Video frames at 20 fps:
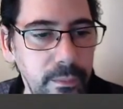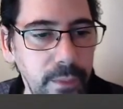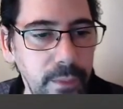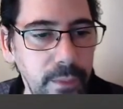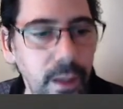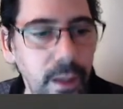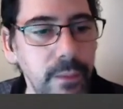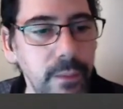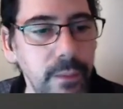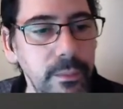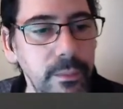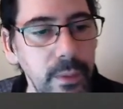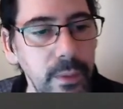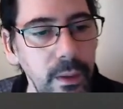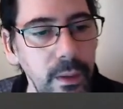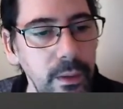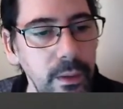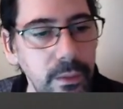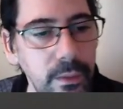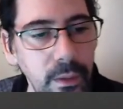Okay,
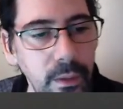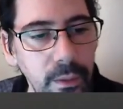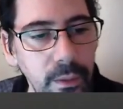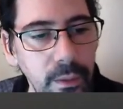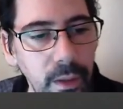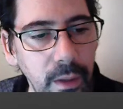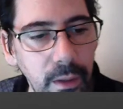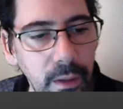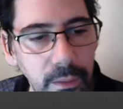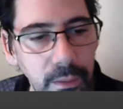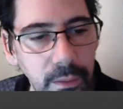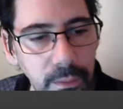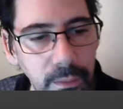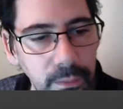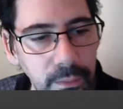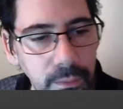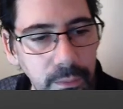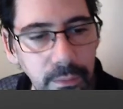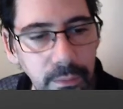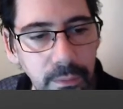so yeah, you're
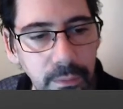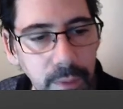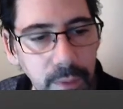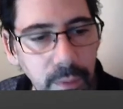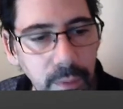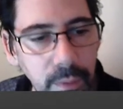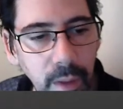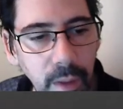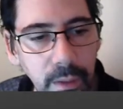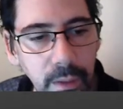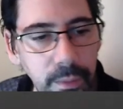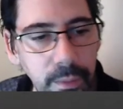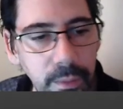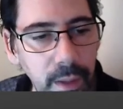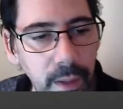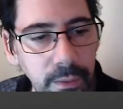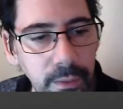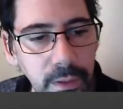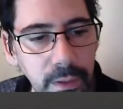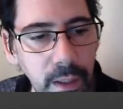required to
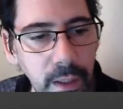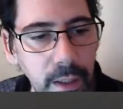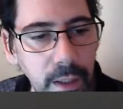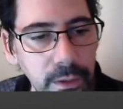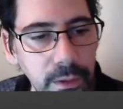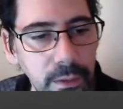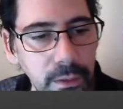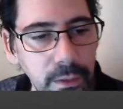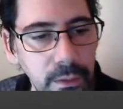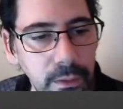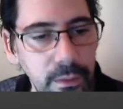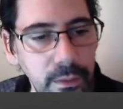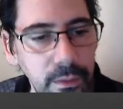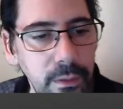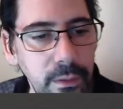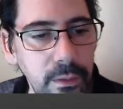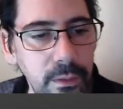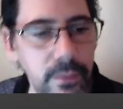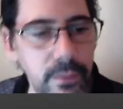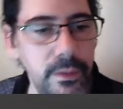have
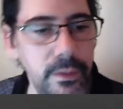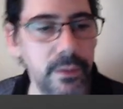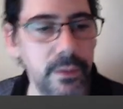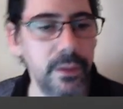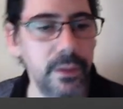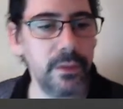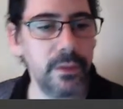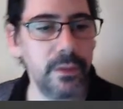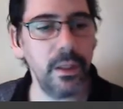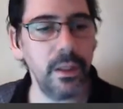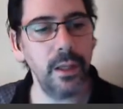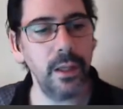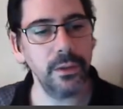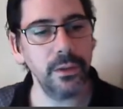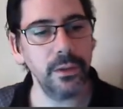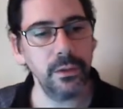/tilde/Bob.